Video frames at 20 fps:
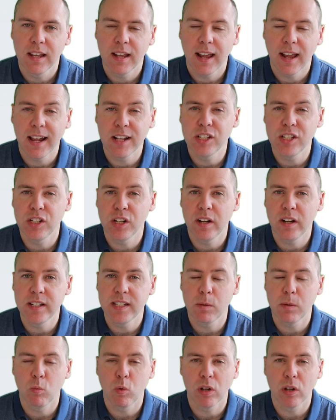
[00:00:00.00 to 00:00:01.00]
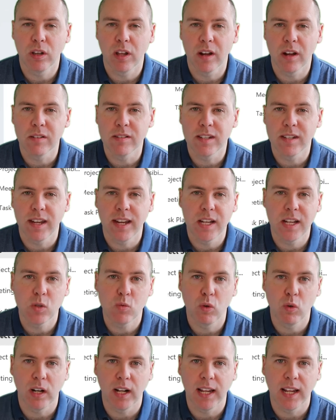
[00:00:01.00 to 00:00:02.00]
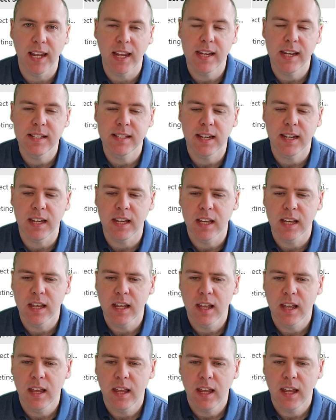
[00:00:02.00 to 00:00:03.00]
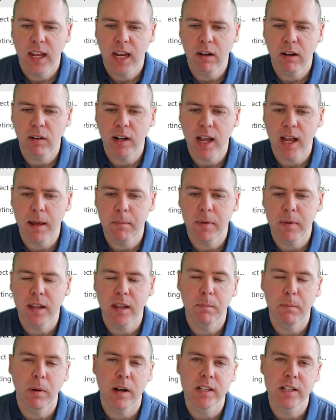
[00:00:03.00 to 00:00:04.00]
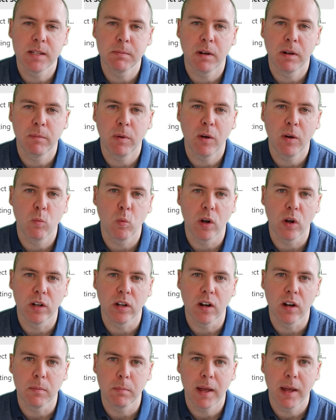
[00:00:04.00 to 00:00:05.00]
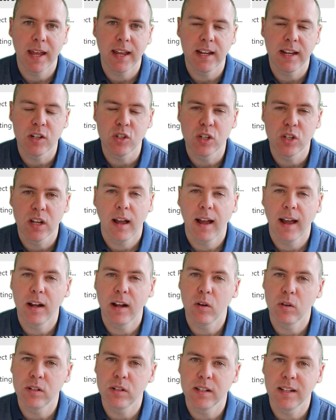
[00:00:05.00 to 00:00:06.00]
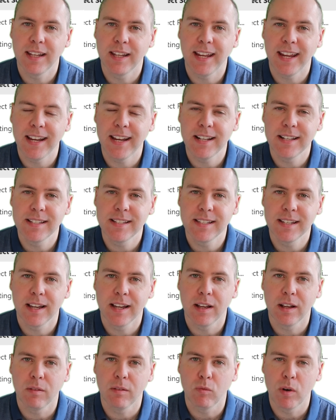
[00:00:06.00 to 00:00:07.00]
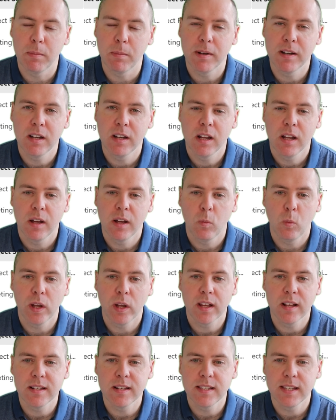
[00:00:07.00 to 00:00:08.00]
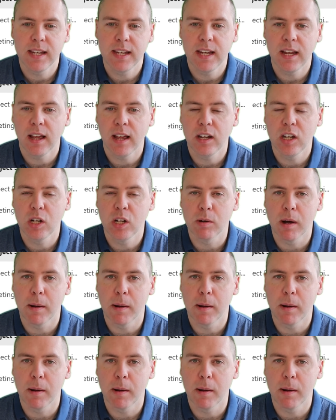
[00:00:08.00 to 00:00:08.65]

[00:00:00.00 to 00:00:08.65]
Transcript: And to do this in OneNote, it's really easy. Here I am at the bottom of my OneNote page, and under the Insert ribbon, we can see a new